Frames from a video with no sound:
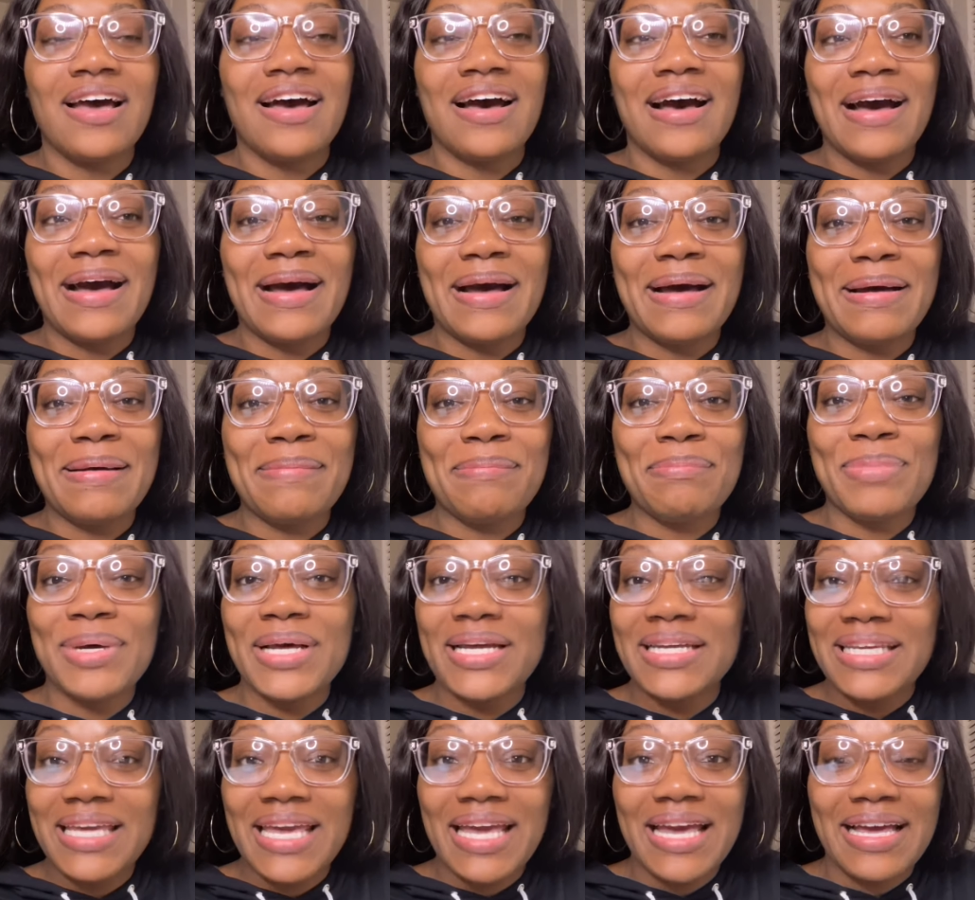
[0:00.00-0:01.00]
Um,
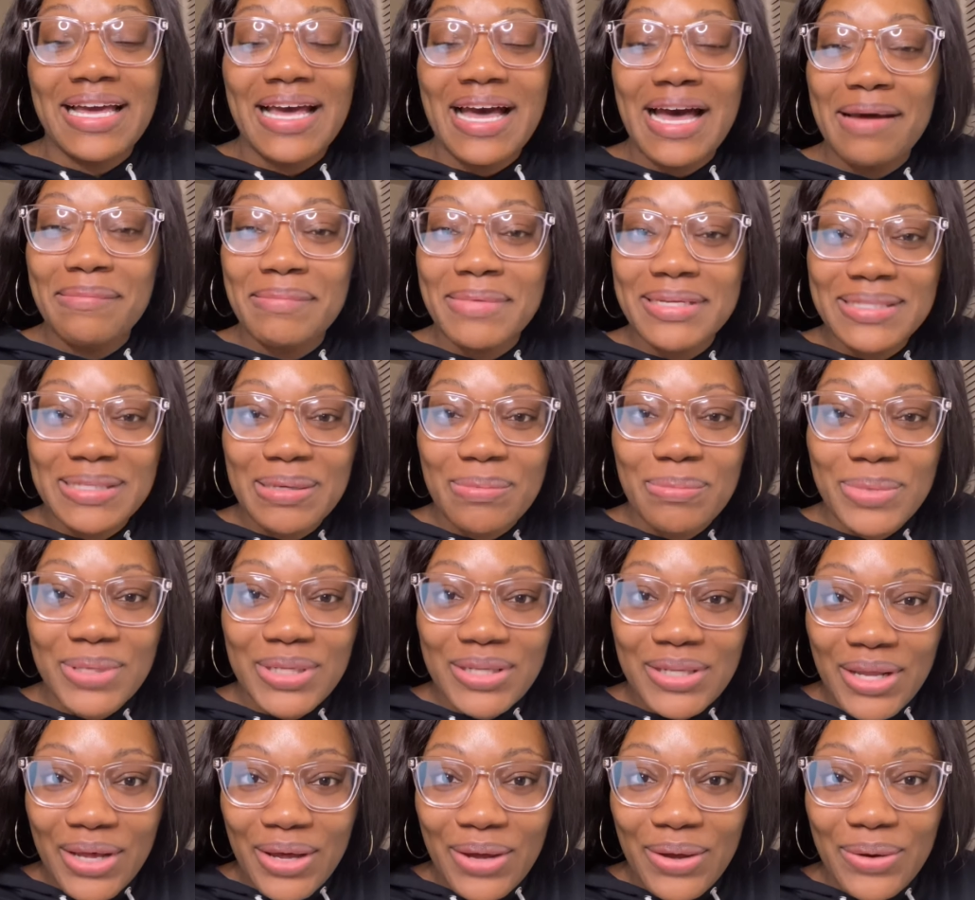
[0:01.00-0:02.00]
but yeah, comment down
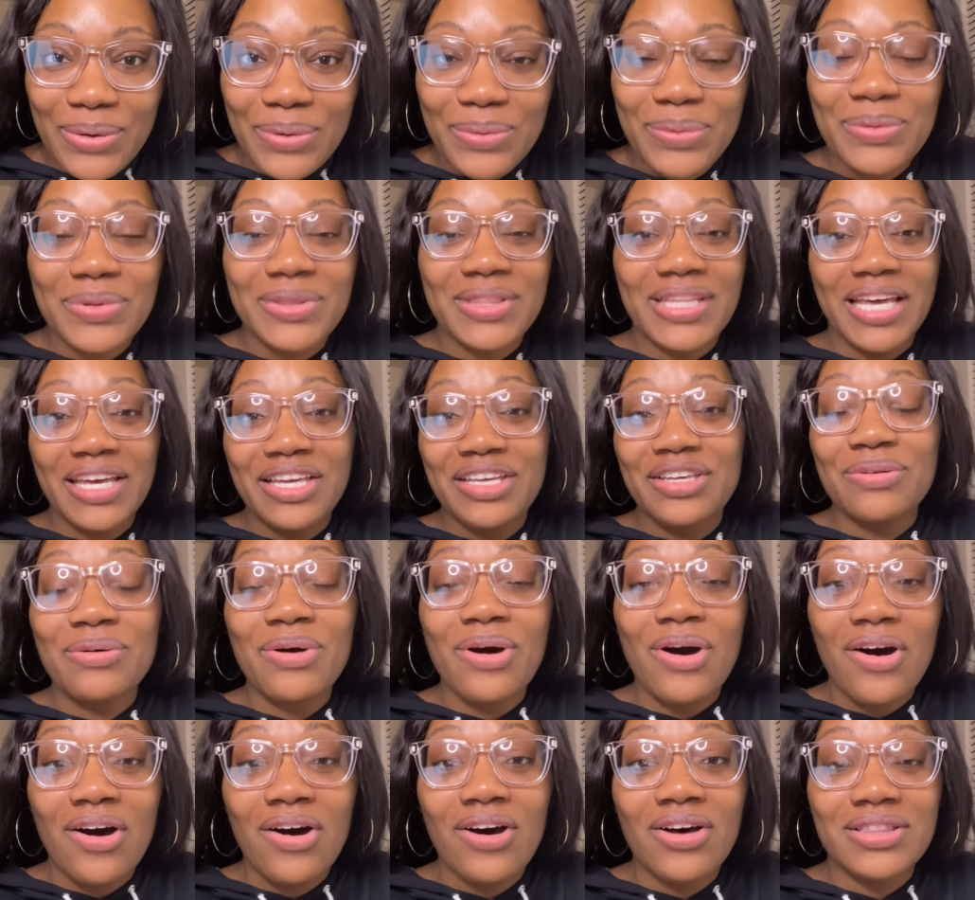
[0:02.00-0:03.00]
below. Thank you
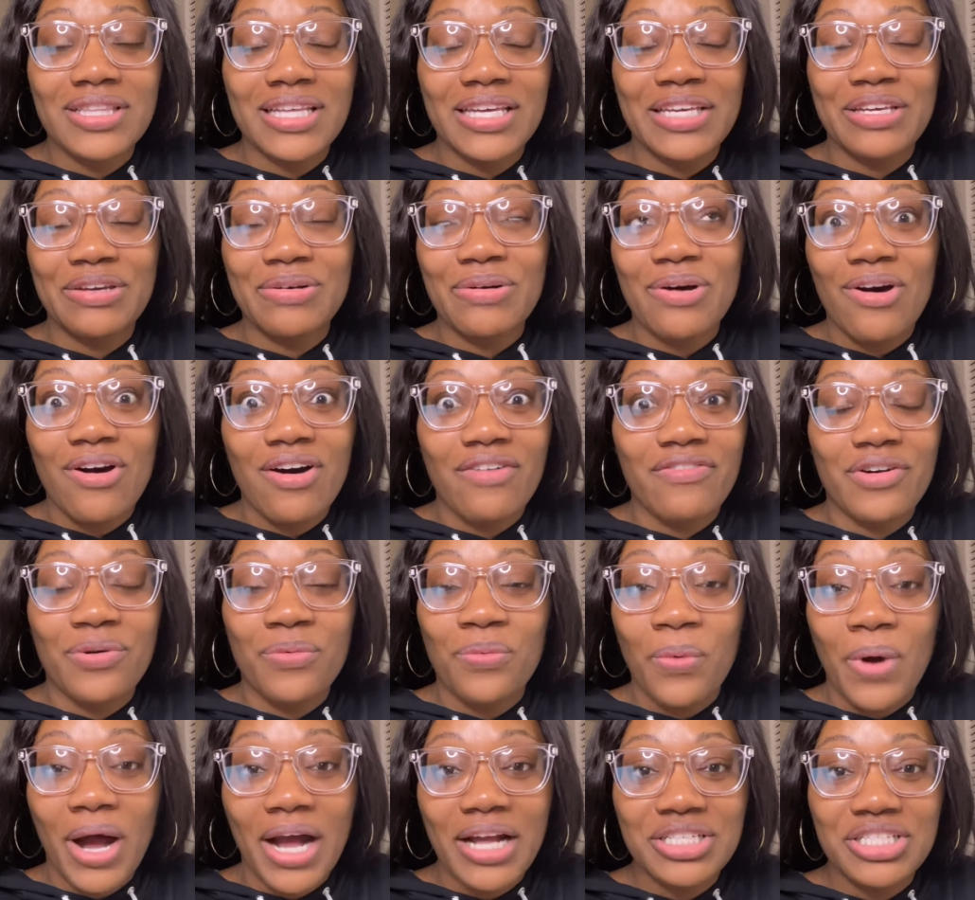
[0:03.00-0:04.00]
all. Thank you all for
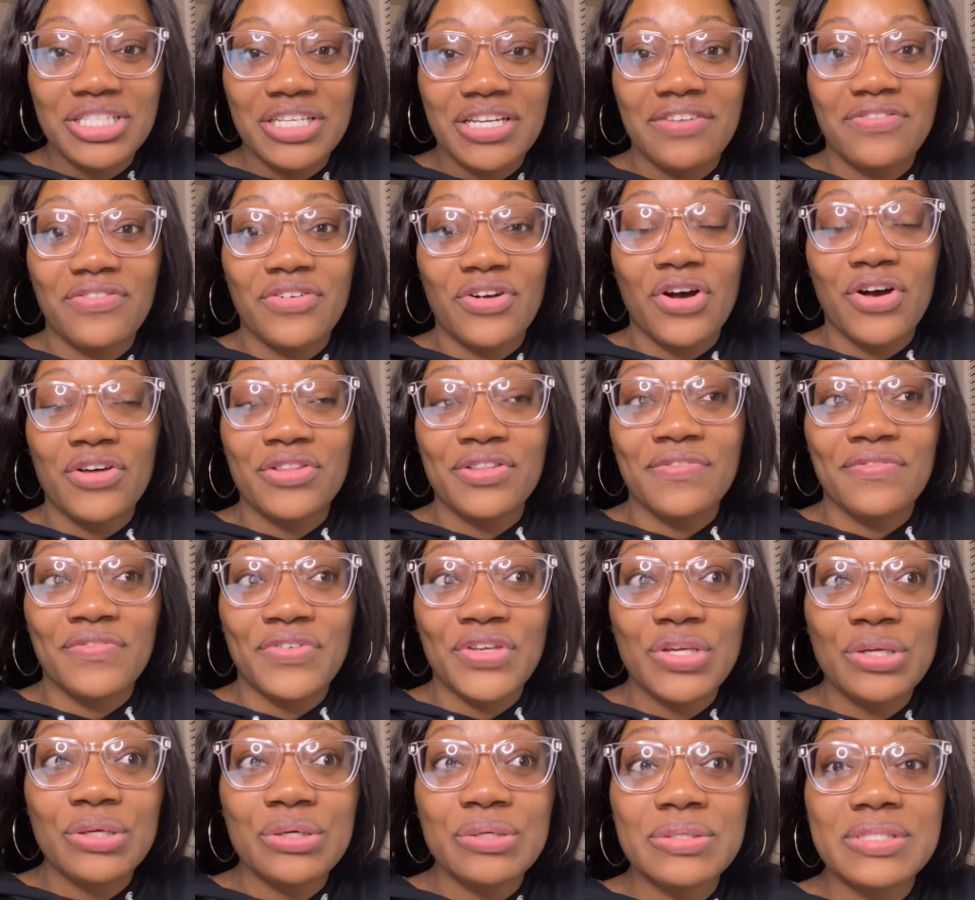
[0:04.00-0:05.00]
watching, for all the
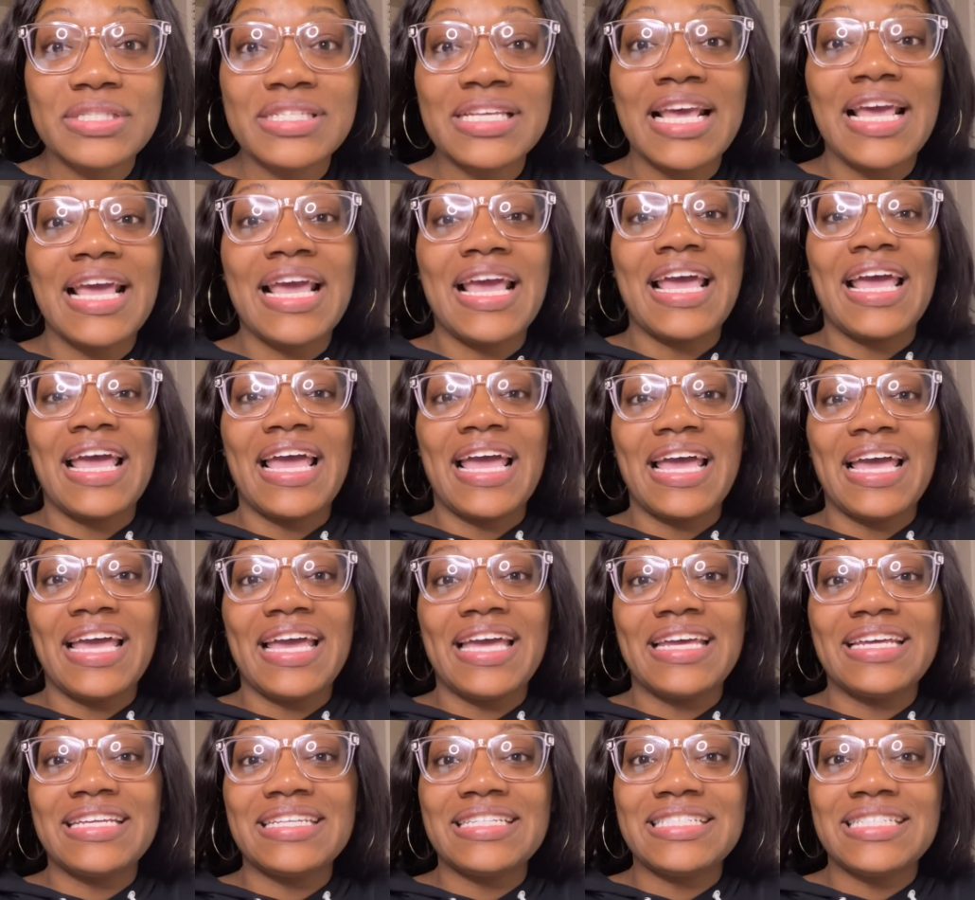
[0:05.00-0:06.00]
views.
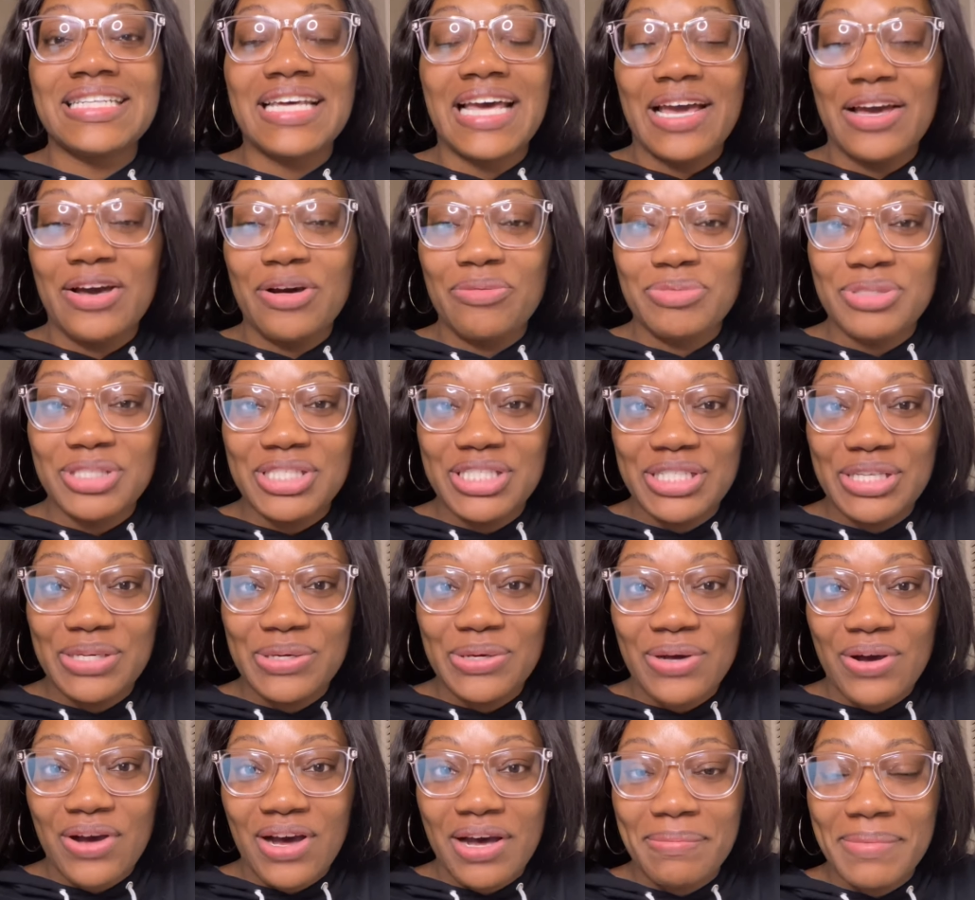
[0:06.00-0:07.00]
And I hope to see you
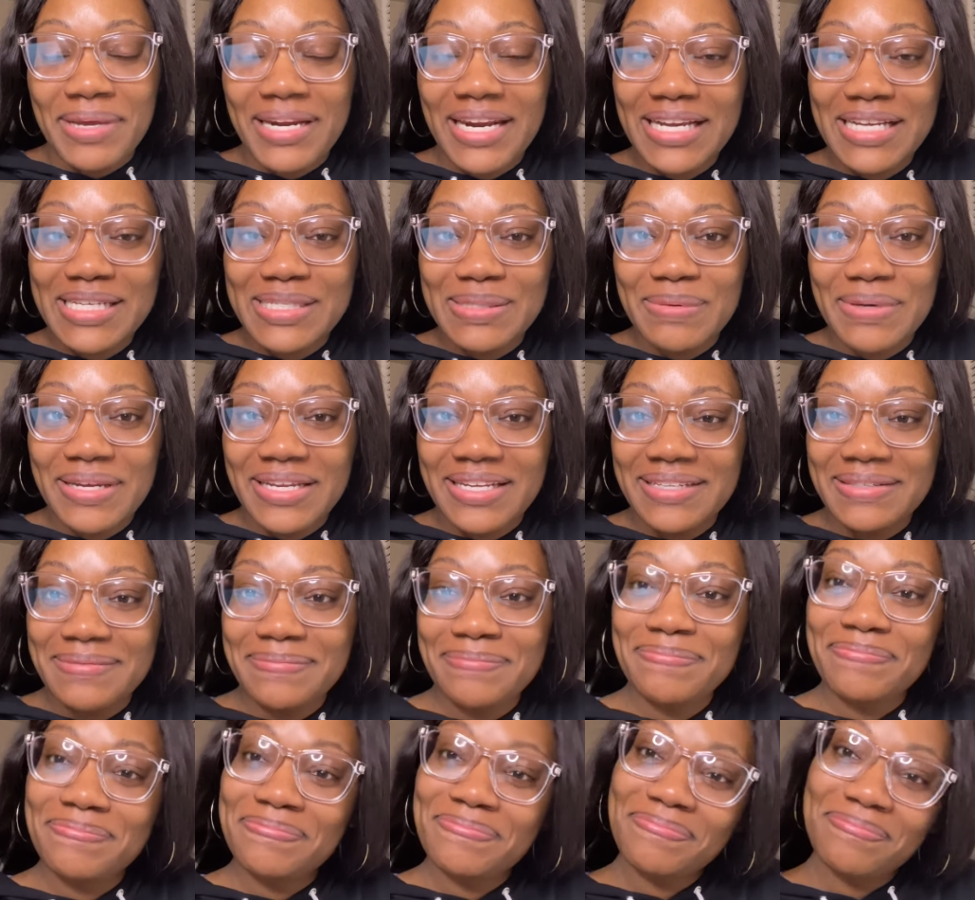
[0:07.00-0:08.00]
all in my next one.
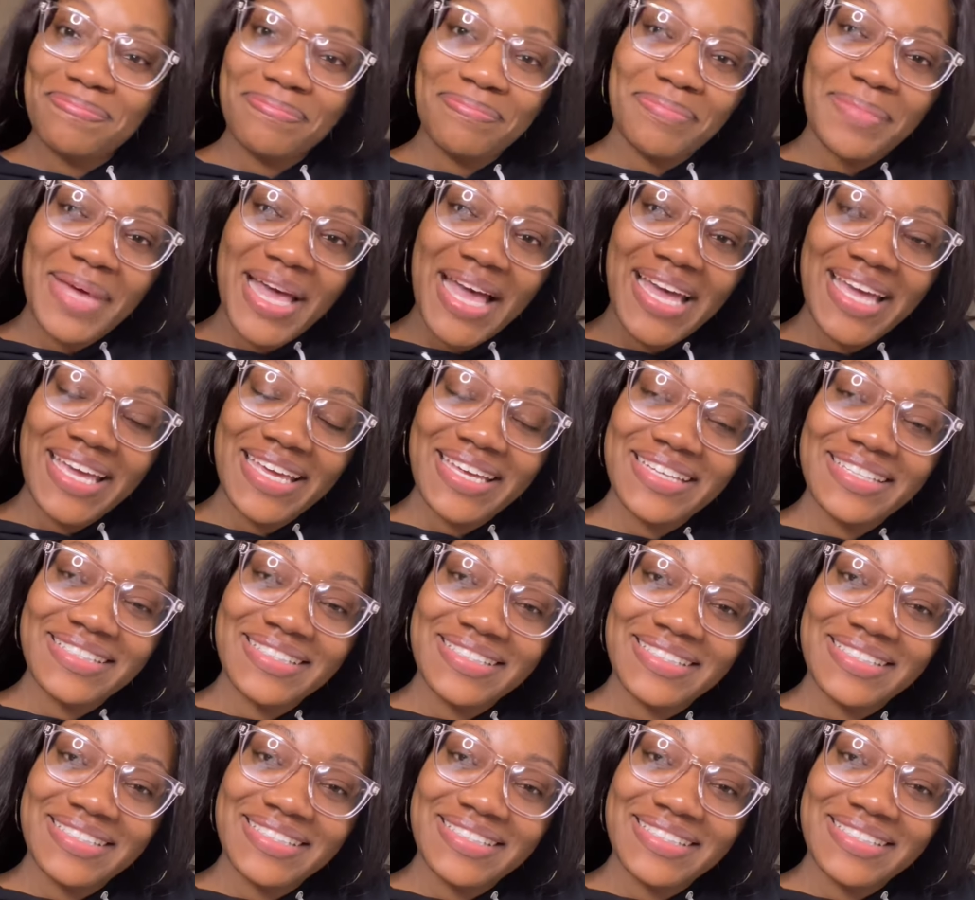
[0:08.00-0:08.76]
Bye.